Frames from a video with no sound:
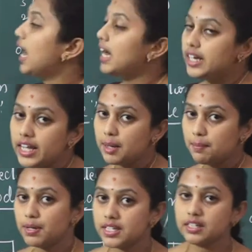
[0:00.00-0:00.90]
array
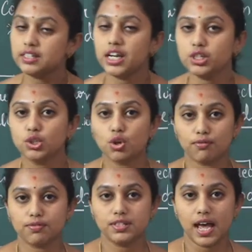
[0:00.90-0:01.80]
representation
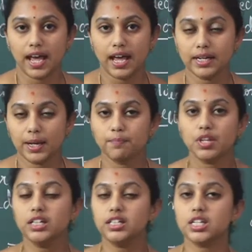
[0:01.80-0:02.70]
of stack,
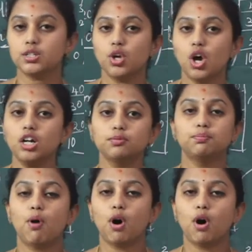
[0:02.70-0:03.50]
it is not